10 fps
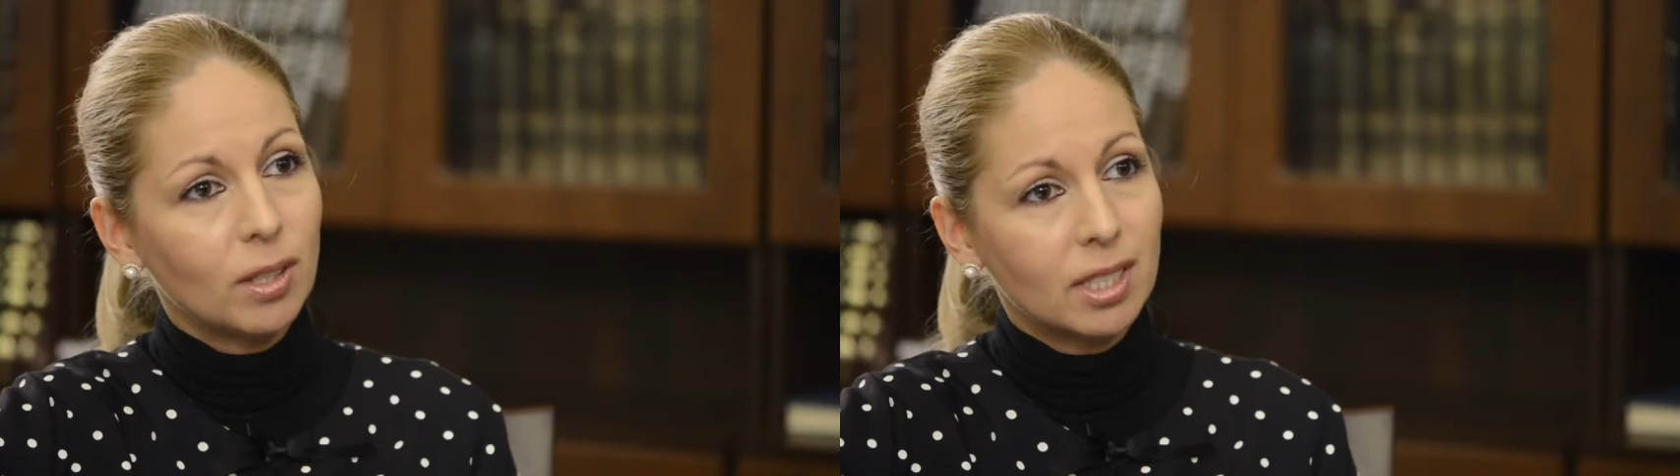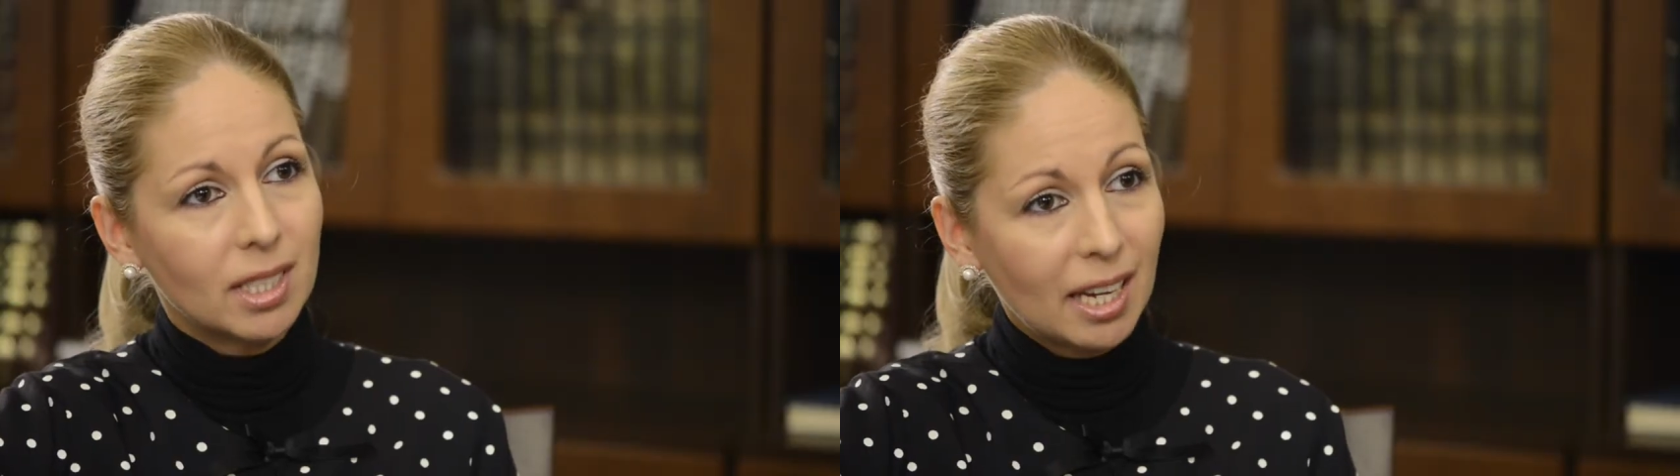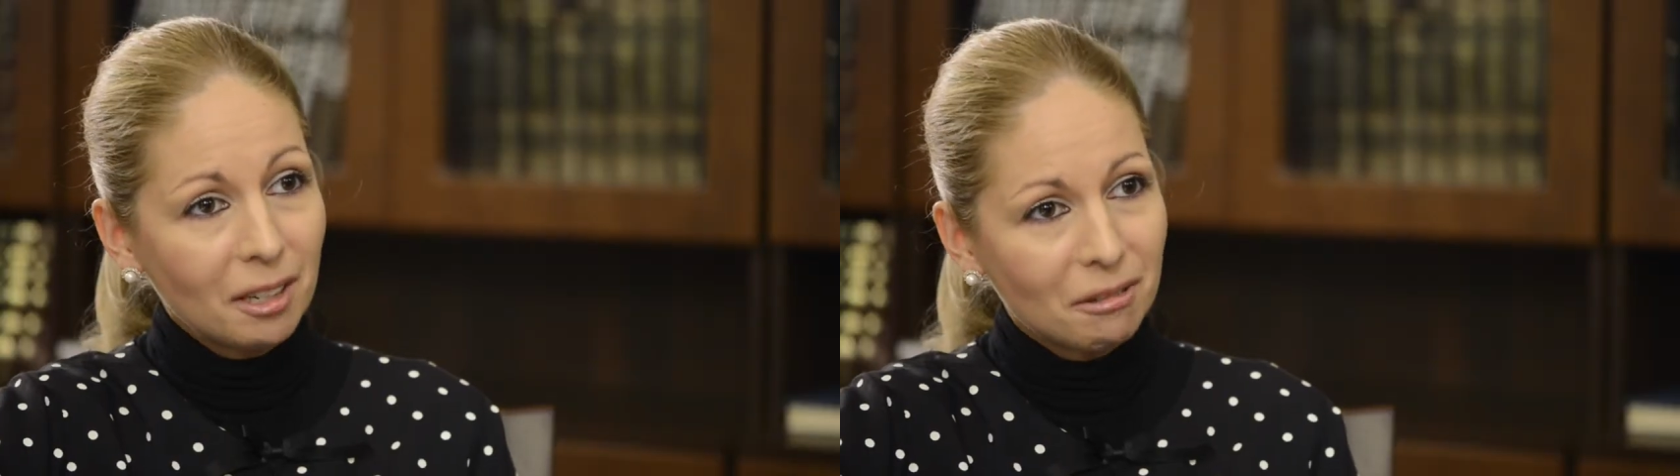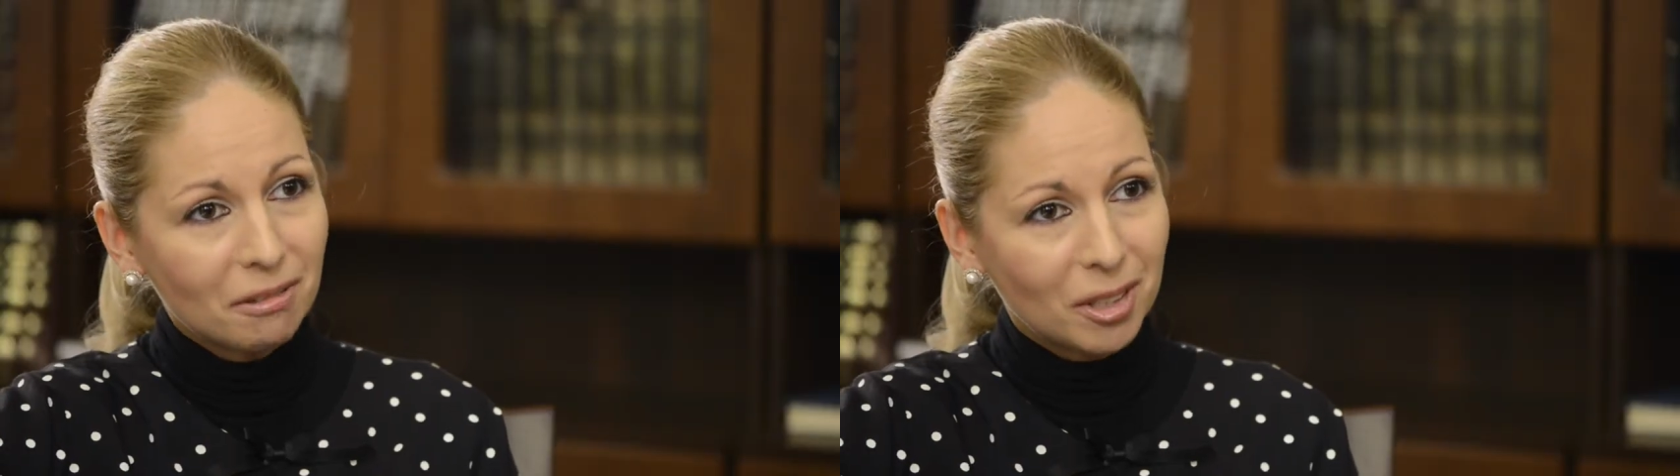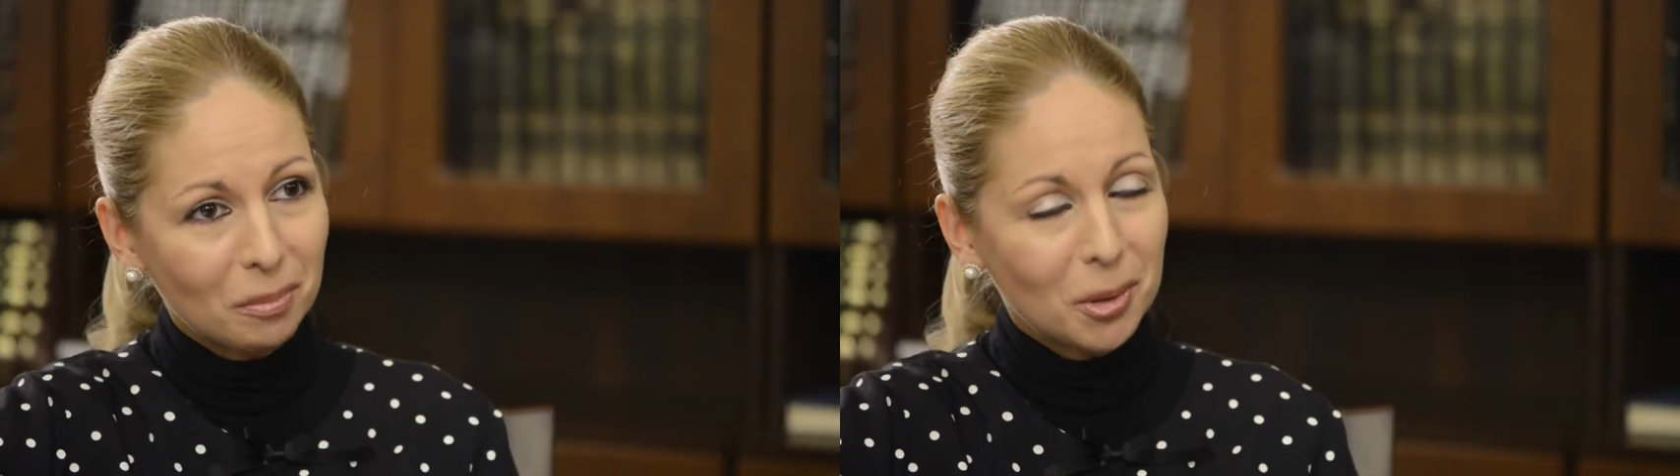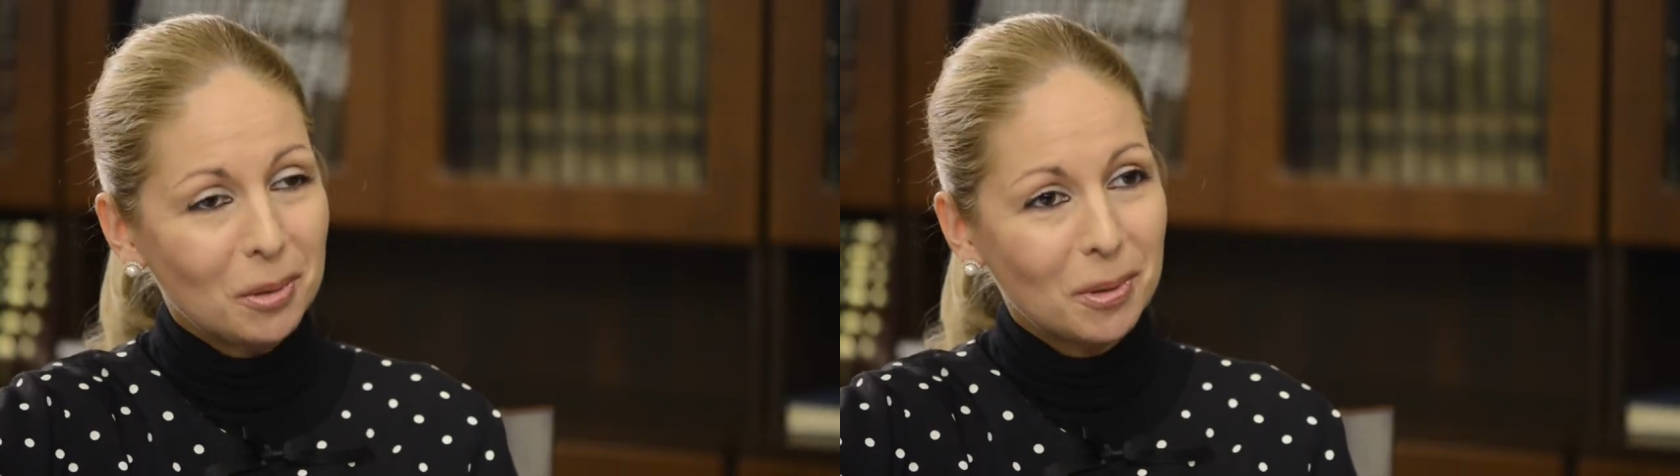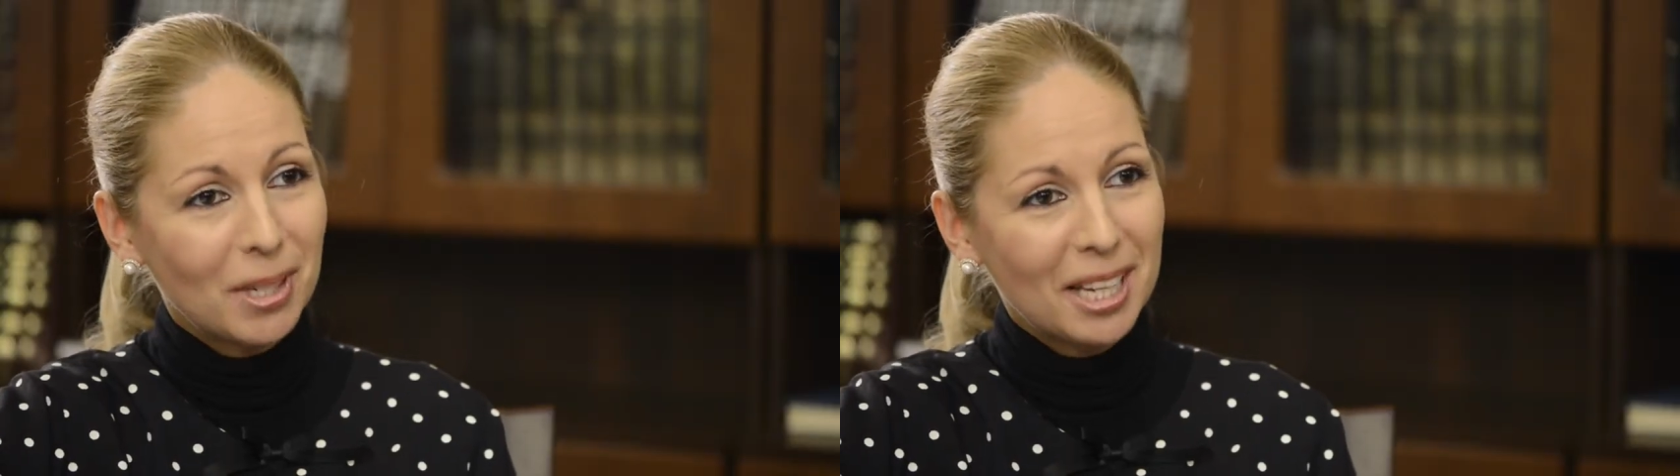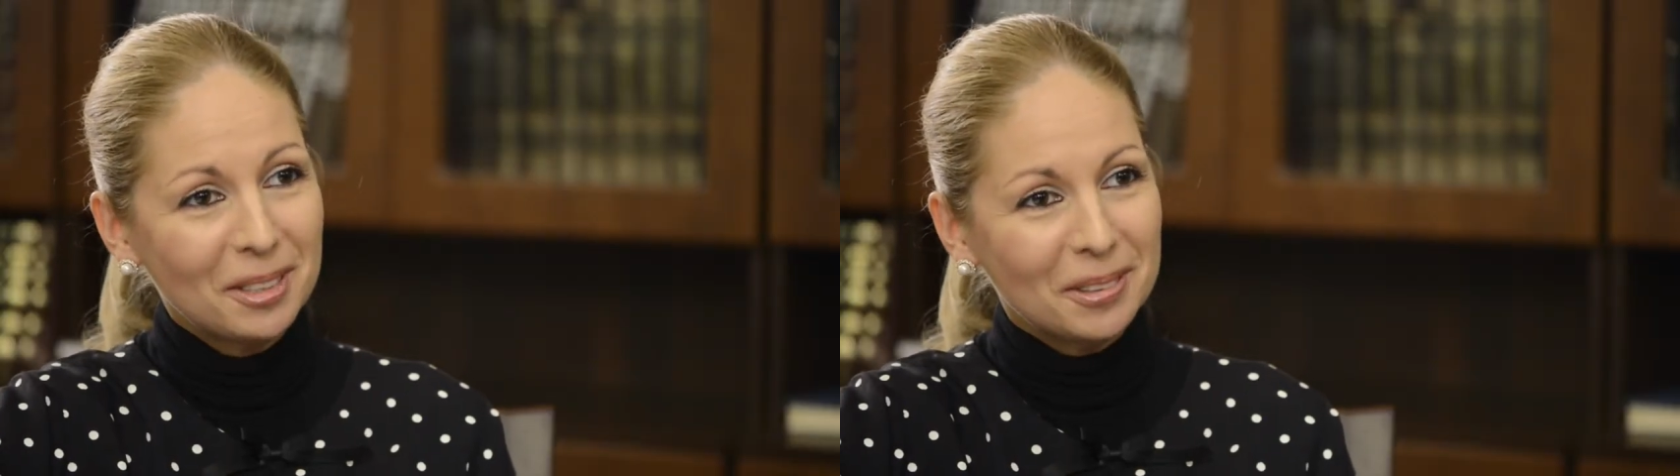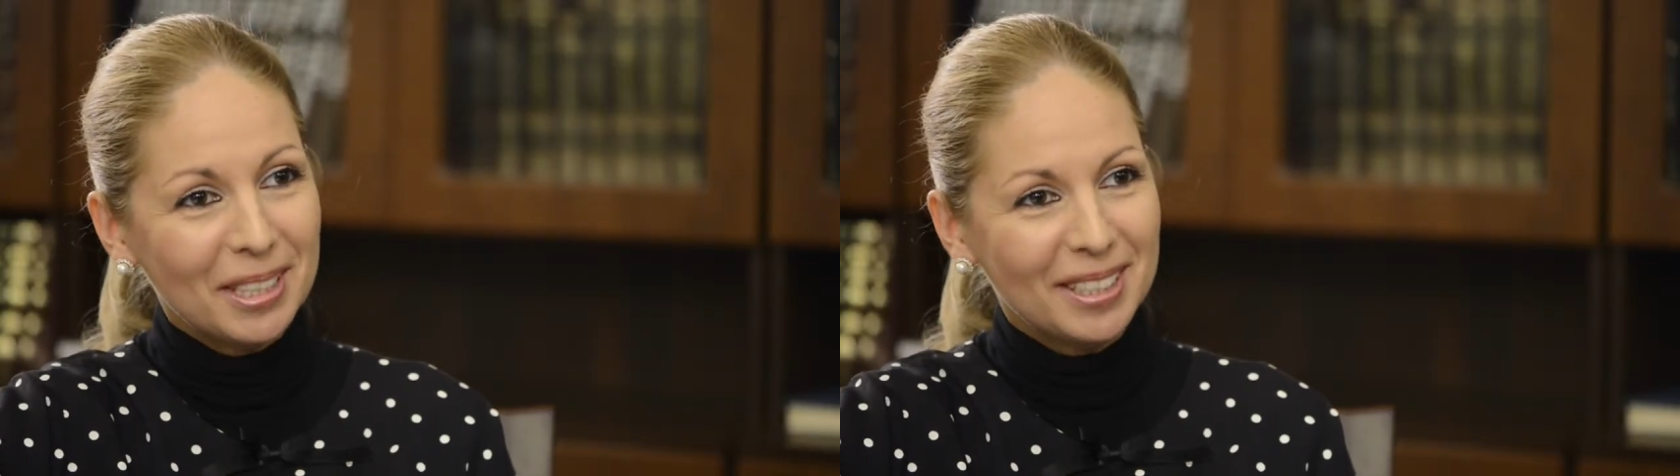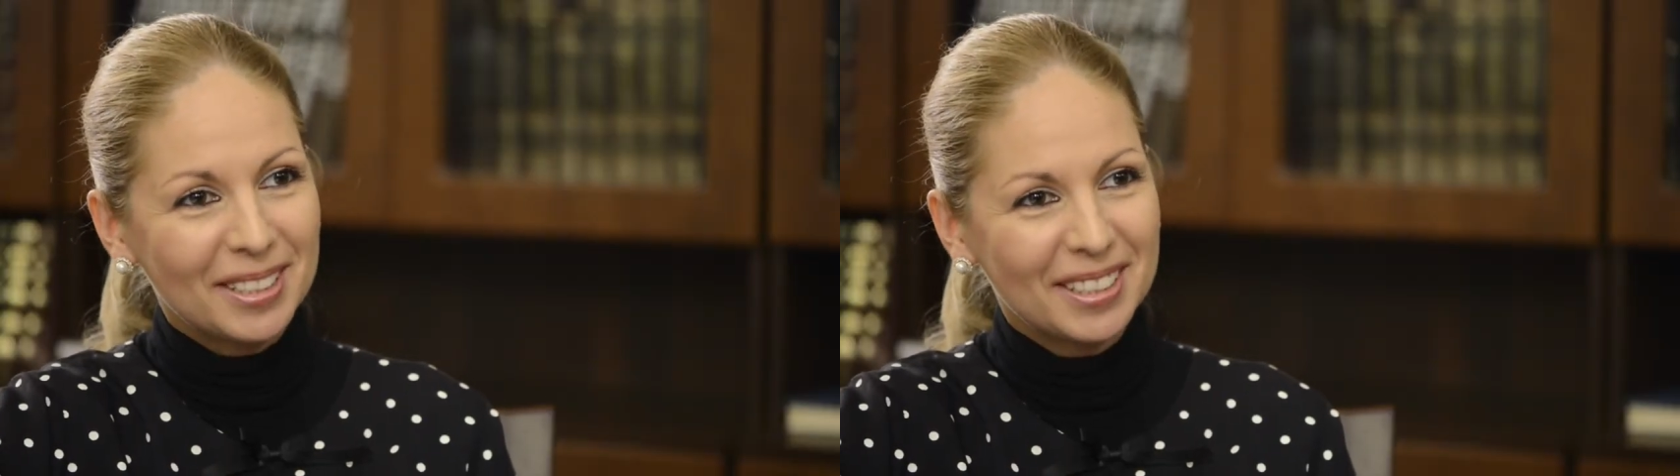a safe and beautiful
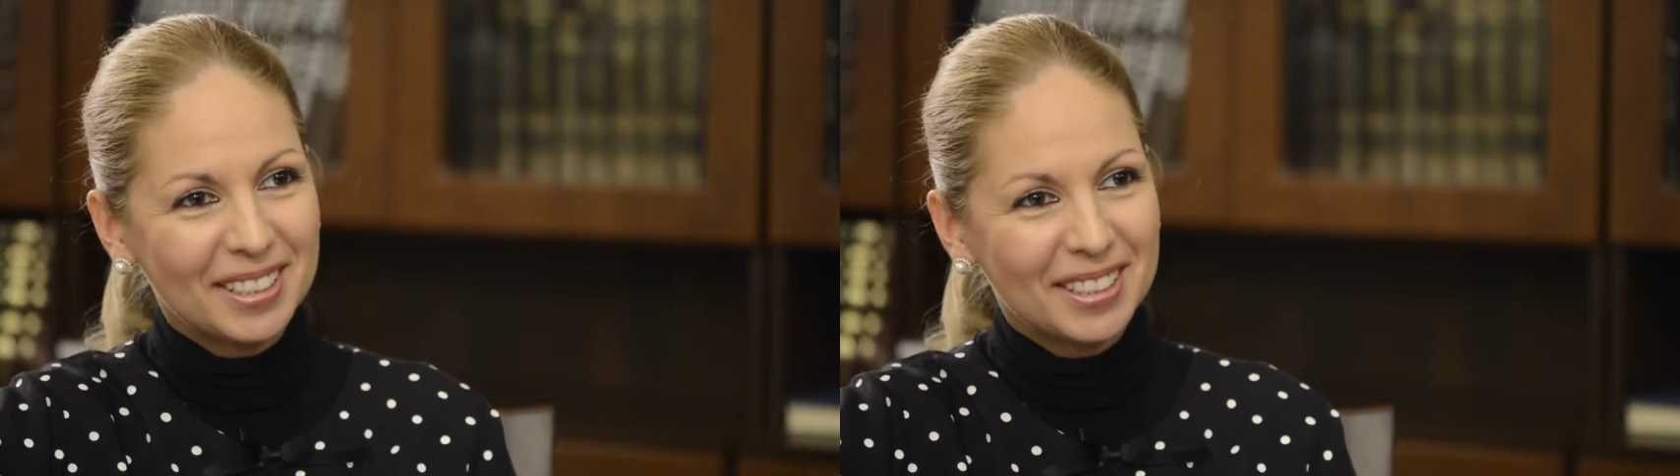country?